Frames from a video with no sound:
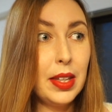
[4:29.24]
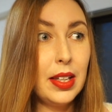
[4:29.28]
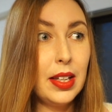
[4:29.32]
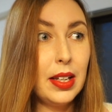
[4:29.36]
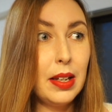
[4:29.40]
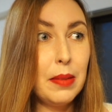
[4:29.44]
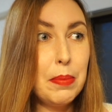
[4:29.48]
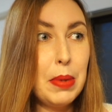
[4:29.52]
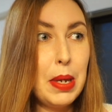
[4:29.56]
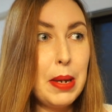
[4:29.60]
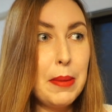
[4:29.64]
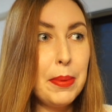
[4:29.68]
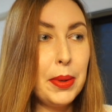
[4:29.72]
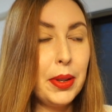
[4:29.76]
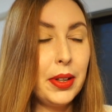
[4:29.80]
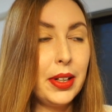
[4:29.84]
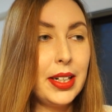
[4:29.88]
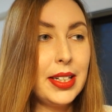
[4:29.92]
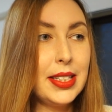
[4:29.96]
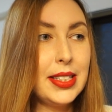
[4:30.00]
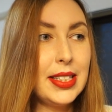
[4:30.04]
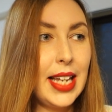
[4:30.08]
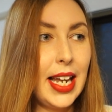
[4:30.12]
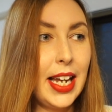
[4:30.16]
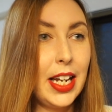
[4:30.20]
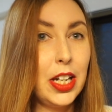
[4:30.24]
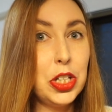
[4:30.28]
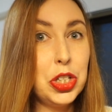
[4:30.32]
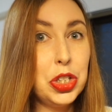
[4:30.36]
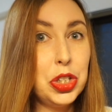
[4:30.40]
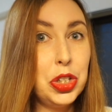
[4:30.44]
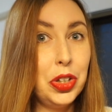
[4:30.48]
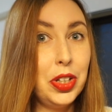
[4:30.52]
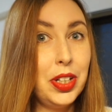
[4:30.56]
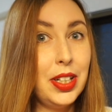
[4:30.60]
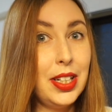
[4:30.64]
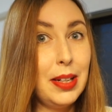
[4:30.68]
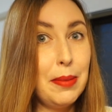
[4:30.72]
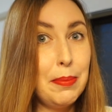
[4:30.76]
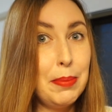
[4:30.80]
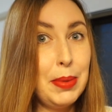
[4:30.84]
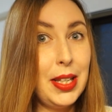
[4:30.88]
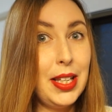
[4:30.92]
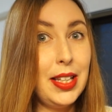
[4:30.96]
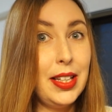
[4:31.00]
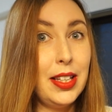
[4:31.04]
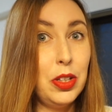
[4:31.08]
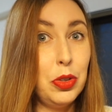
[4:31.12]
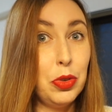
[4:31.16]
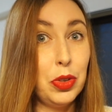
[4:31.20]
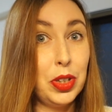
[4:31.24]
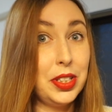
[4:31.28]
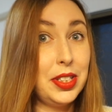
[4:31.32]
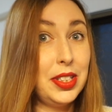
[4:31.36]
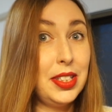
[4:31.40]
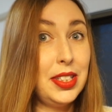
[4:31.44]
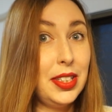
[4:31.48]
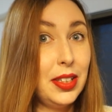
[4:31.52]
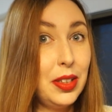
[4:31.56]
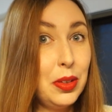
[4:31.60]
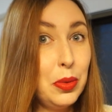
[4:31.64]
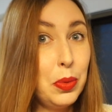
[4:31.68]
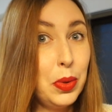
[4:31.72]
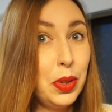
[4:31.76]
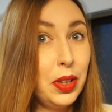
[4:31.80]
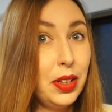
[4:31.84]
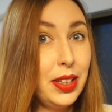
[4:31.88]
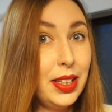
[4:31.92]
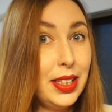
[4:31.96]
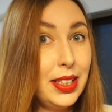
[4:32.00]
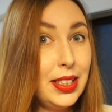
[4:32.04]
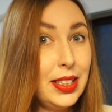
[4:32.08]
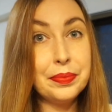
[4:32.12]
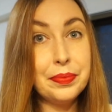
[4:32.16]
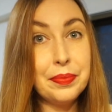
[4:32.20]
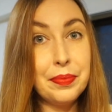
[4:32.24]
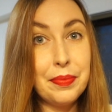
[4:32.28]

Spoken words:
People are saying, shouldn't it be you're still worried?